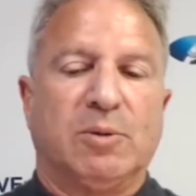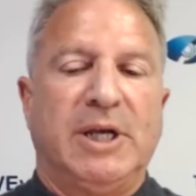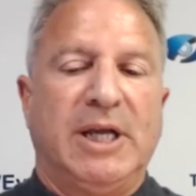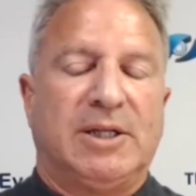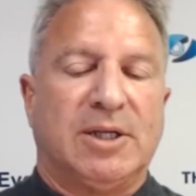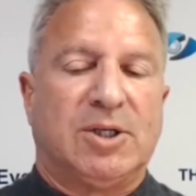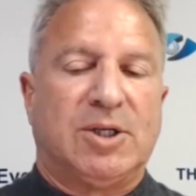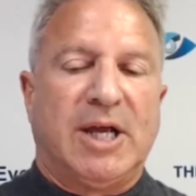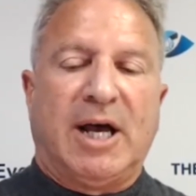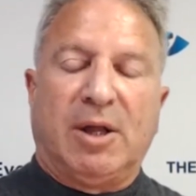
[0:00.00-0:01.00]
We need to
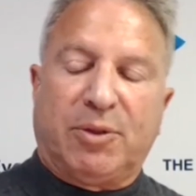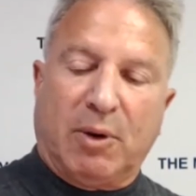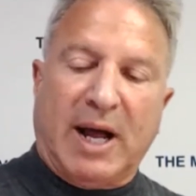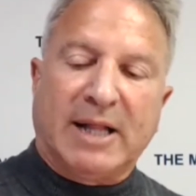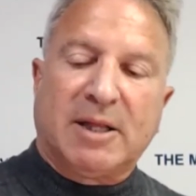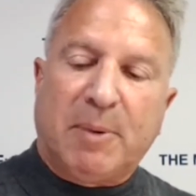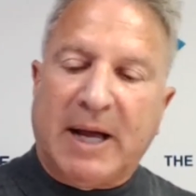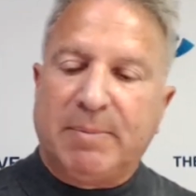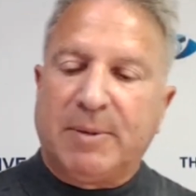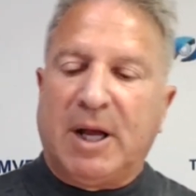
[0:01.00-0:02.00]
sell throughout the
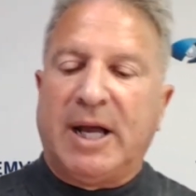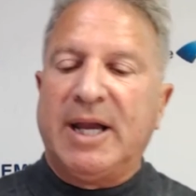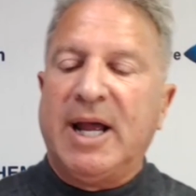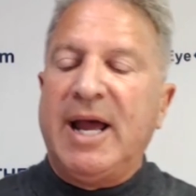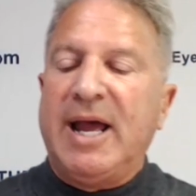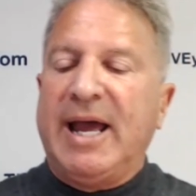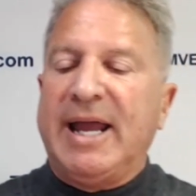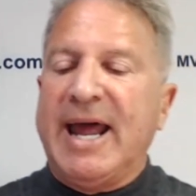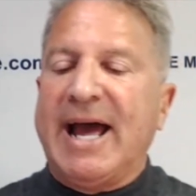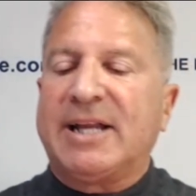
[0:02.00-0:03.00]
pipeline
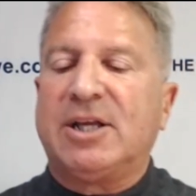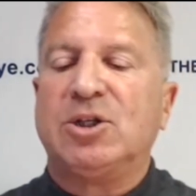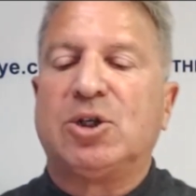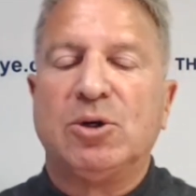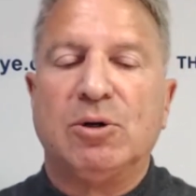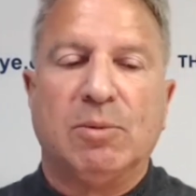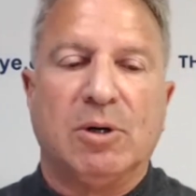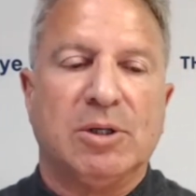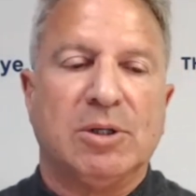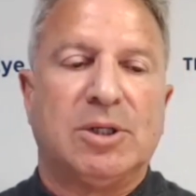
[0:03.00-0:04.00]
and at
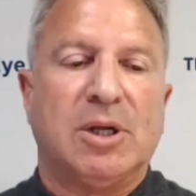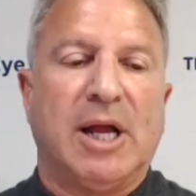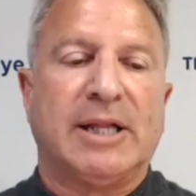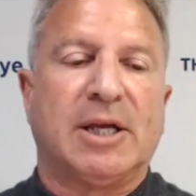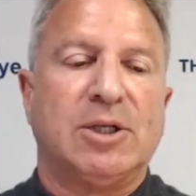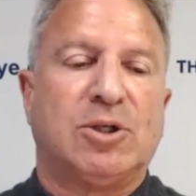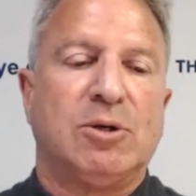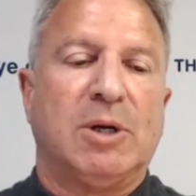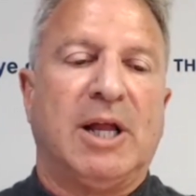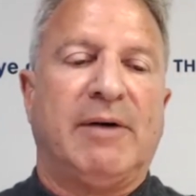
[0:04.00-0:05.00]
the
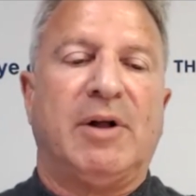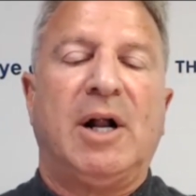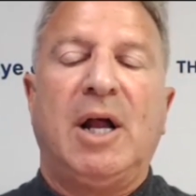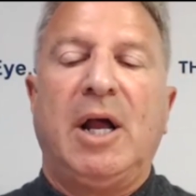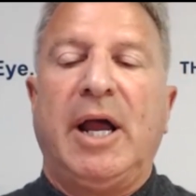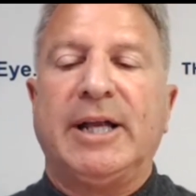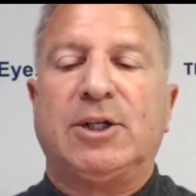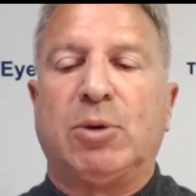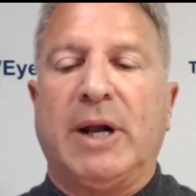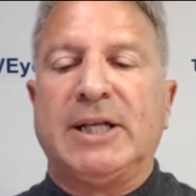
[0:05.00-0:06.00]
consumer level, a
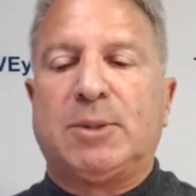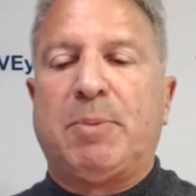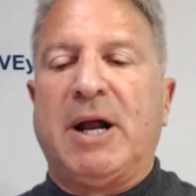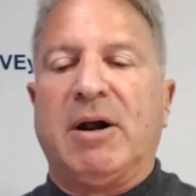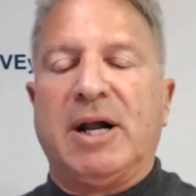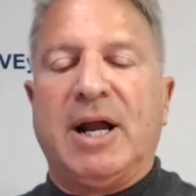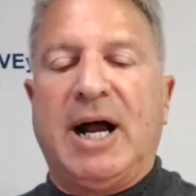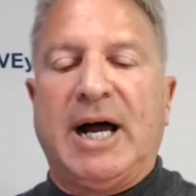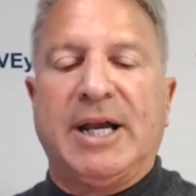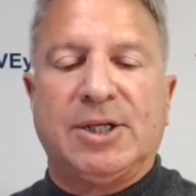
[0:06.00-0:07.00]
transparent,
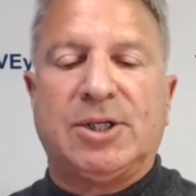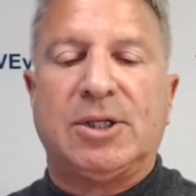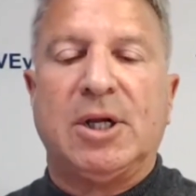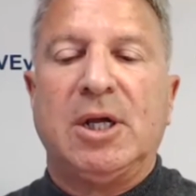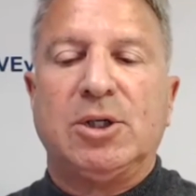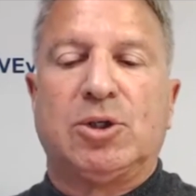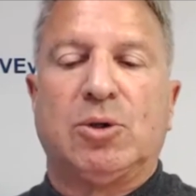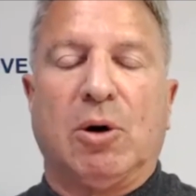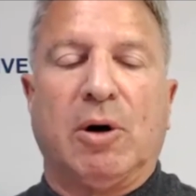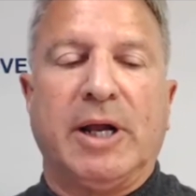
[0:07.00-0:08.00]
honest
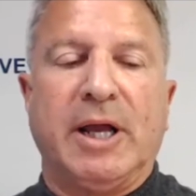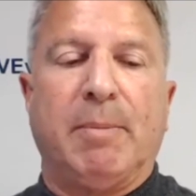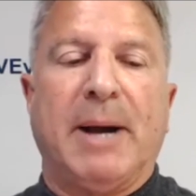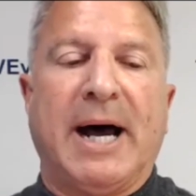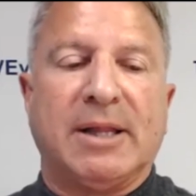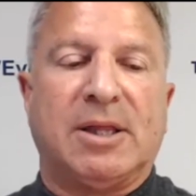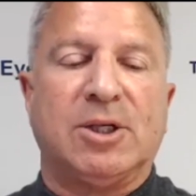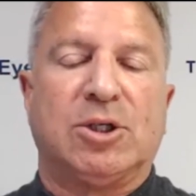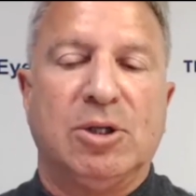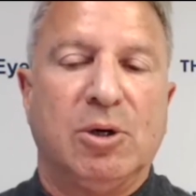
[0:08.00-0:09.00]
story about
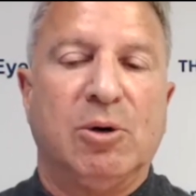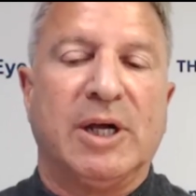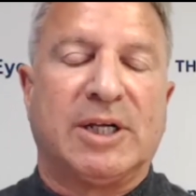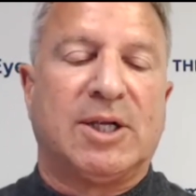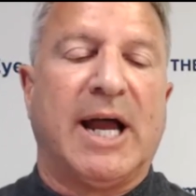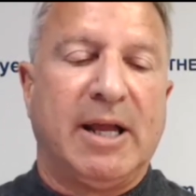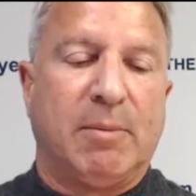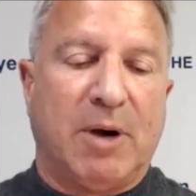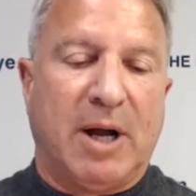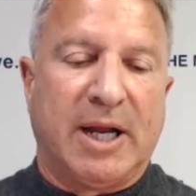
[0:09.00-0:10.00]
this new
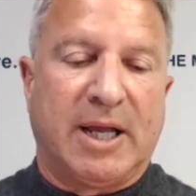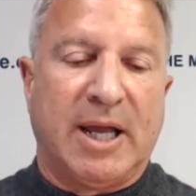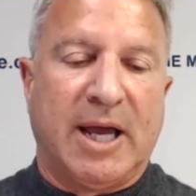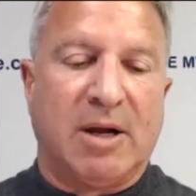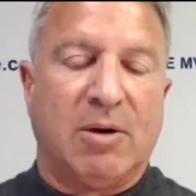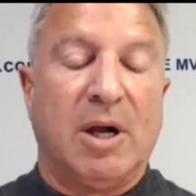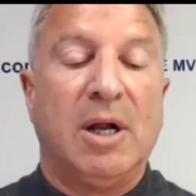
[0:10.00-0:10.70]
exciting product category.